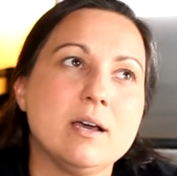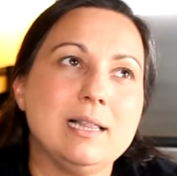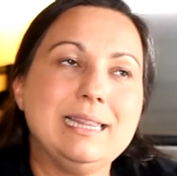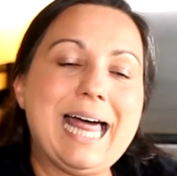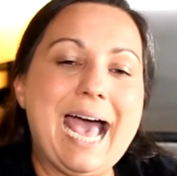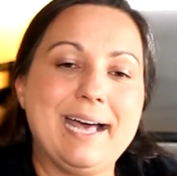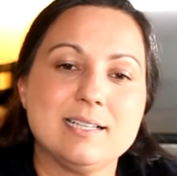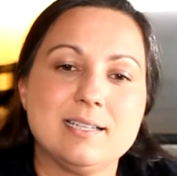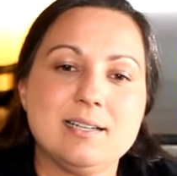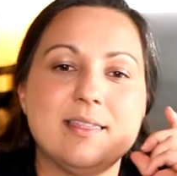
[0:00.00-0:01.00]

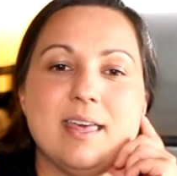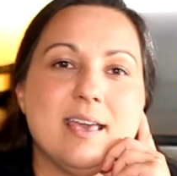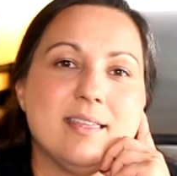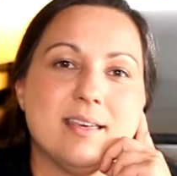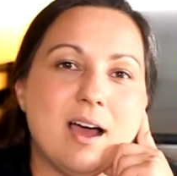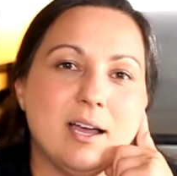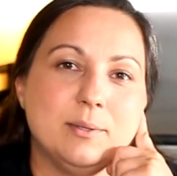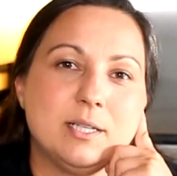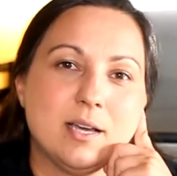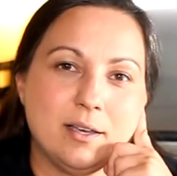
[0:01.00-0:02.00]
last thing that I
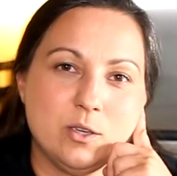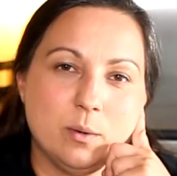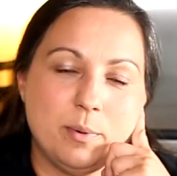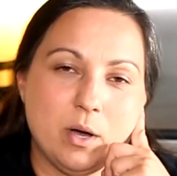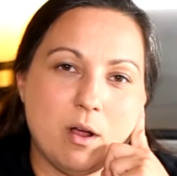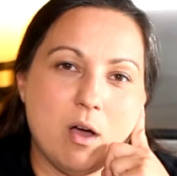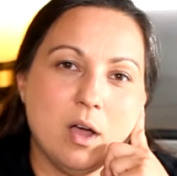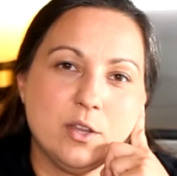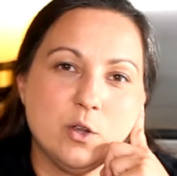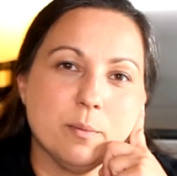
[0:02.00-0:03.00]
would tell you about
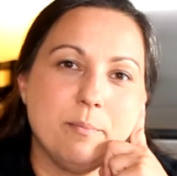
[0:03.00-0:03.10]
on your